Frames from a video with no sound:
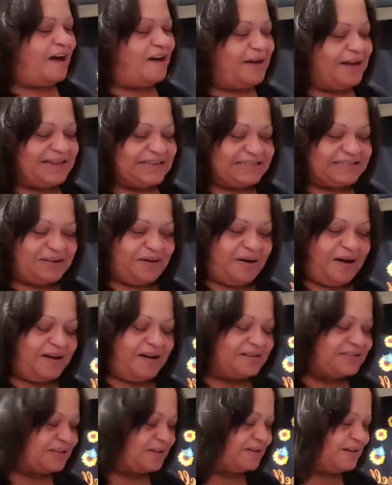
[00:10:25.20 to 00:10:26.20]
All right, so
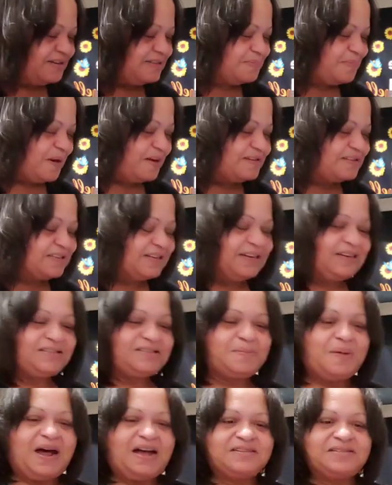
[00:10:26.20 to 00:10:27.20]
also this person
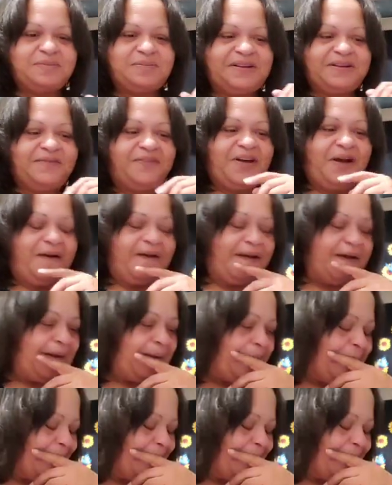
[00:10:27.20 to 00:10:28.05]
is possibly very